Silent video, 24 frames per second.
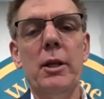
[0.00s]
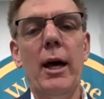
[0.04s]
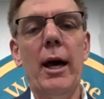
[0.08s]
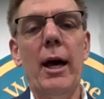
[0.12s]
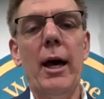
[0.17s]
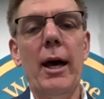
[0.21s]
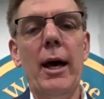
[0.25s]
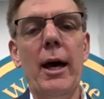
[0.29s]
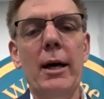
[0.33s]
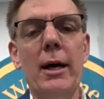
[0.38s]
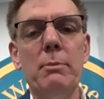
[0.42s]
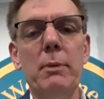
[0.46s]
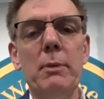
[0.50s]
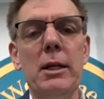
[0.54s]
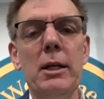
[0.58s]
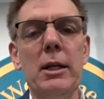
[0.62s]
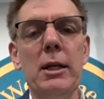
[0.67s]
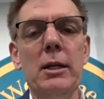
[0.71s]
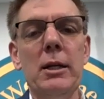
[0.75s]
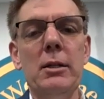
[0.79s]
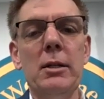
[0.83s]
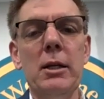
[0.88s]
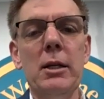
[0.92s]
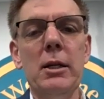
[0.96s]
that
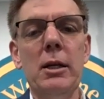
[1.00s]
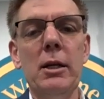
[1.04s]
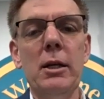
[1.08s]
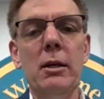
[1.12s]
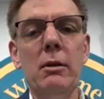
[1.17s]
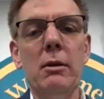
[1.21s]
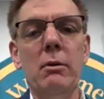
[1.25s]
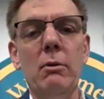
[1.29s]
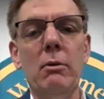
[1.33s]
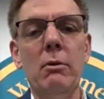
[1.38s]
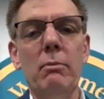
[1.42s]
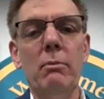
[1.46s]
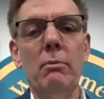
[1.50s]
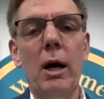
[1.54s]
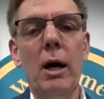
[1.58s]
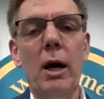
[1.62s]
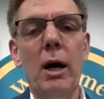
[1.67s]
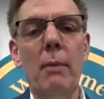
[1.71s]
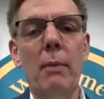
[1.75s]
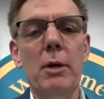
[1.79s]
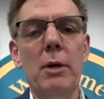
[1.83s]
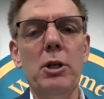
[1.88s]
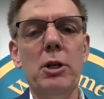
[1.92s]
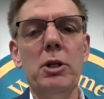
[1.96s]

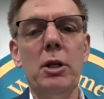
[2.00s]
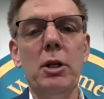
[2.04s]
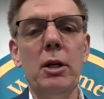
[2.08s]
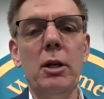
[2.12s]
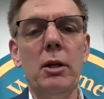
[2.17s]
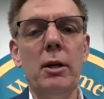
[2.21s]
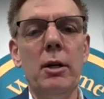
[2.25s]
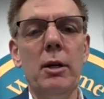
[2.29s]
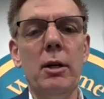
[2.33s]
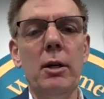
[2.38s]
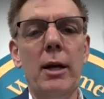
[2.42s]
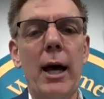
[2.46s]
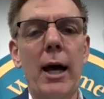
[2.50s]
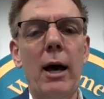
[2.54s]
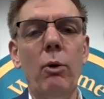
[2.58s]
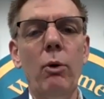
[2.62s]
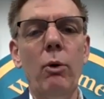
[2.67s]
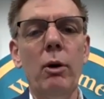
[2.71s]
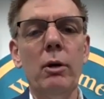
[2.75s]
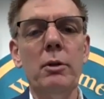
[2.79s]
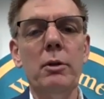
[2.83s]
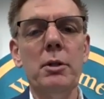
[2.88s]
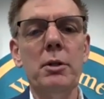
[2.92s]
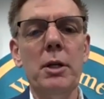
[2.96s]

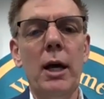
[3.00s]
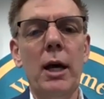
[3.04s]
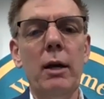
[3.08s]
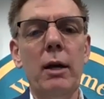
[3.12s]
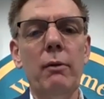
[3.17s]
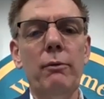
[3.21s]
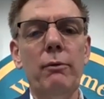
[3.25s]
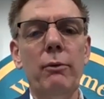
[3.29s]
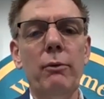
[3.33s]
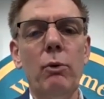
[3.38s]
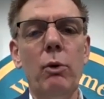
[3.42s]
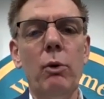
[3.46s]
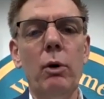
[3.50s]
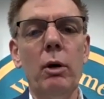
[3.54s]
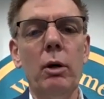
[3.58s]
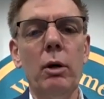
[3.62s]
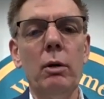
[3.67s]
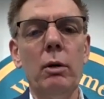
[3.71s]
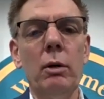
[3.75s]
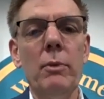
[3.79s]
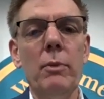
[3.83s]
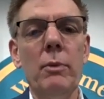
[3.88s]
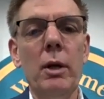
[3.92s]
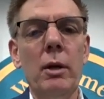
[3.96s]
sbdcmichigan.org site
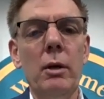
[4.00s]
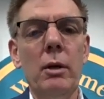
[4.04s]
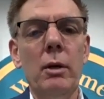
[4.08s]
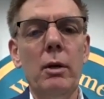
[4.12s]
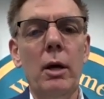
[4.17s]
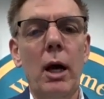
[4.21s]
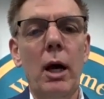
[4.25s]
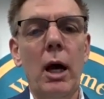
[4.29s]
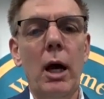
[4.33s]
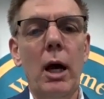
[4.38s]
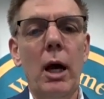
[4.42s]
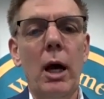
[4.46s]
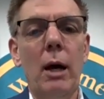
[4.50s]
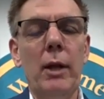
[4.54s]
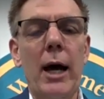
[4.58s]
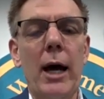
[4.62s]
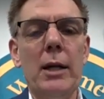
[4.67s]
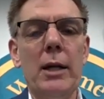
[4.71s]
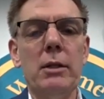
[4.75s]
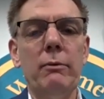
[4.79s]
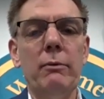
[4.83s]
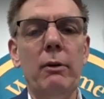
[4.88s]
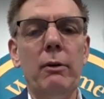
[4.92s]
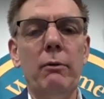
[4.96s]
for
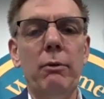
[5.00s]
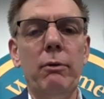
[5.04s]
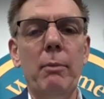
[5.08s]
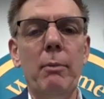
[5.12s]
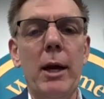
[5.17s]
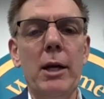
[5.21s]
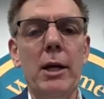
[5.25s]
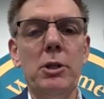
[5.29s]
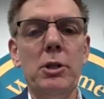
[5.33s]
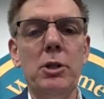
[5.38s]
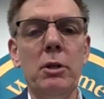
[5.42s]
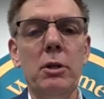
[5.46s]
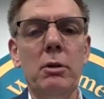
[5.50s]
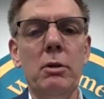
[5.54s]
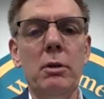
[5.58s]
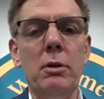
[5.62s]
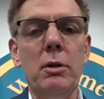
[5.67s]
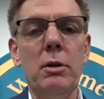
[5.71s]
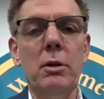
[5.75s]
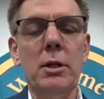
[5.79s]
lots of information.